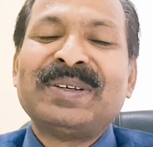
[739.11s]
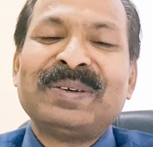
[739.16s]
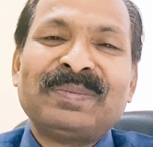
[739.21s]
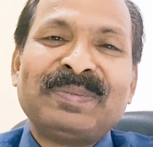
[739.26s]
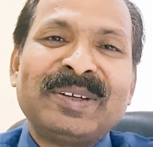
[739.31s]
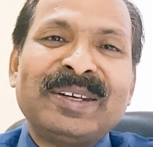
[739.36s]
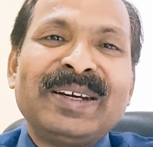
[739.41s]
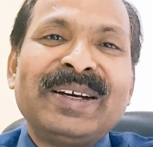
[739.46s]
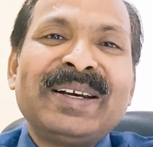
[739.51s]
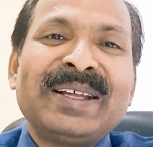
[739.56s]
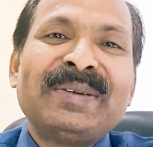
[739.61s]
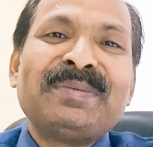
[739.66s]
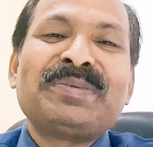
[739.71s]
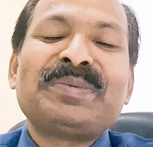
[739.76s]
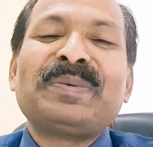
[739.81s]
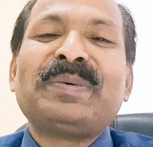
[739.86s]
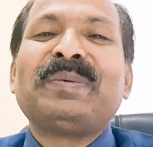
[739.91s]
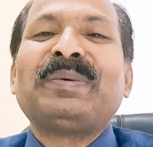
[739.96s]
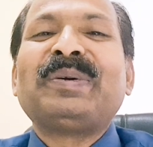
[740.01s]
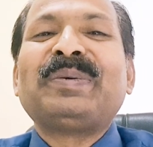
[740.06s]
Many times
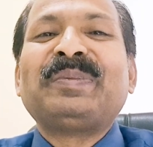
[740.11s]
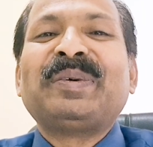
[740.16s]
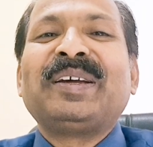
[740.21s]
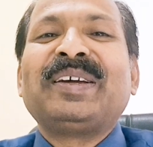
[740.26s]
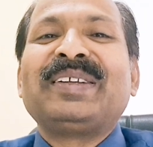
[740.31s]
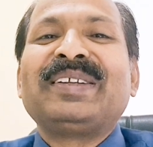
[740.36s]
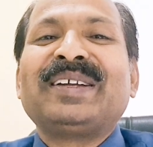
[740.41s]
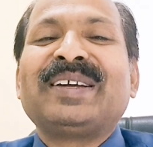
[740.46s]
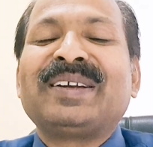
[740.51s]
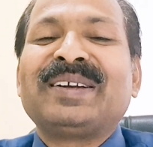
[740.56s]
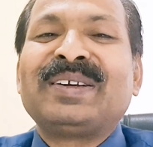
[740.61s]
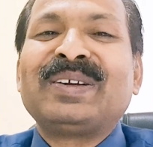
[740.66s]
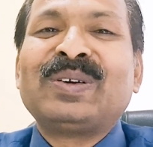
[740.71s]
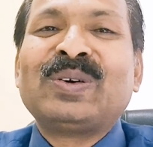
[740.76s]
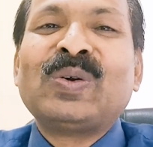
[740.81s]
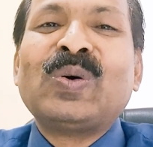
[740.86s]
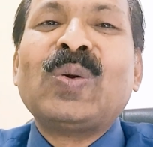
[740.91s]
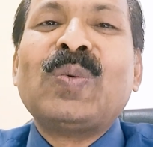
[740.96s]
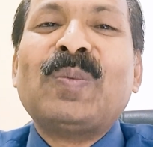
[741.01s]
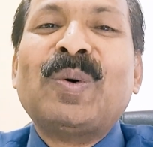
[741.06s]
people make their
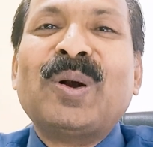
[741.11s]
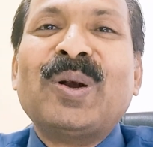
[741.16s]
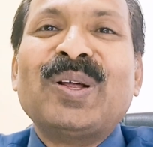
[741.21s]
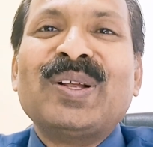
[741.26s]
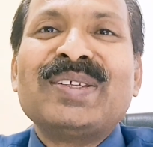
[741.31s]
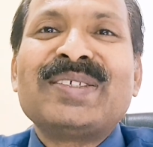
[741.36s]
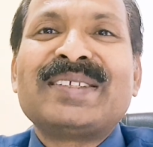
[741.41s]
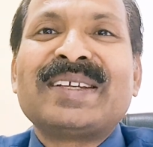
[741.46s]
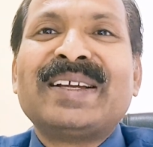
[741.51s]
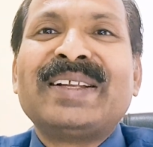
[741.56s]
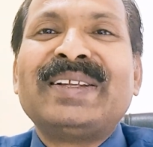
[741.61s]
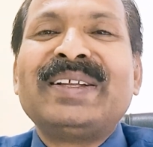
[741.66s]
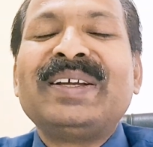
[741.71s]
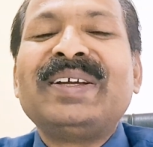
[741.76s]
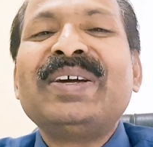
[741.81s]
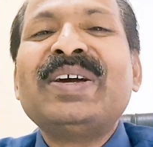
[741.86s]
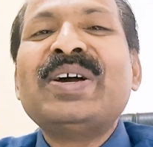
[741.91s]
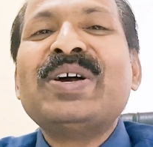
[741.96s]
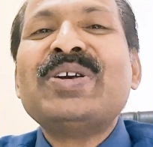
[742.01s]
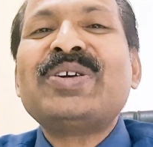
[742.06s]
role models and
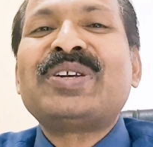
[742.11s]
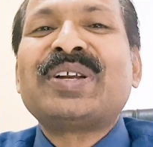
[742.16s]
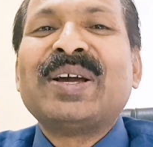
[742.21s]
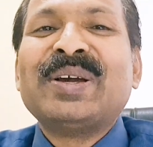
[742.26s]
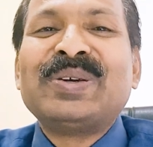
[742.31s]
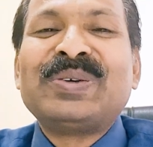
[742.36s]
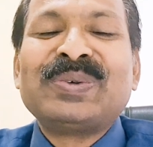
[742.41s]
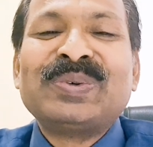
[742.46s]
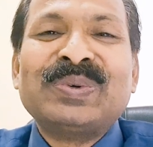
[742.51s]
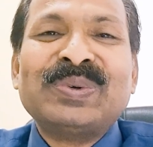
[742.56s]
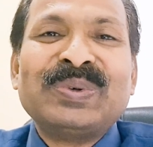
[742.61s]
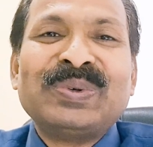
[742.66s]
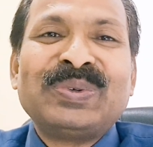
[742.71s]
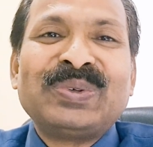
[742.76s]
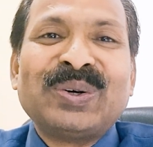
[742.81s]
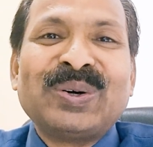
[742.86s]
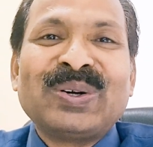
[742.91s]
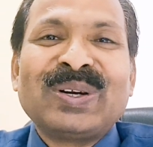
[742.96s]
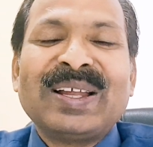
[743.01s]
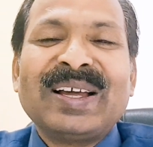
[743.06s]
they try to
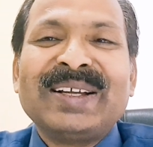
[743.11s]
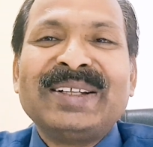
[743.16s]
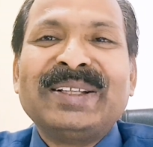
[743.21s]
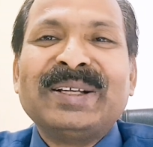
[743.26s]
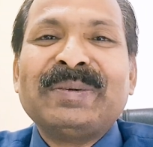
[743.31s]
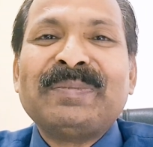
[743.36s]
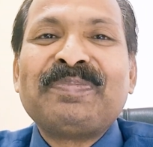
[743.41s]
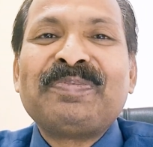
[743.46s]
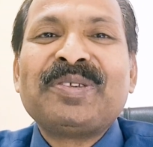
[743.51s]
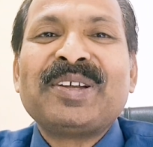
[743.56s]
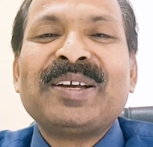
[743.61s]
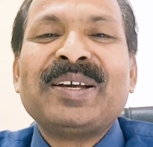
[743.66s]
talk like them.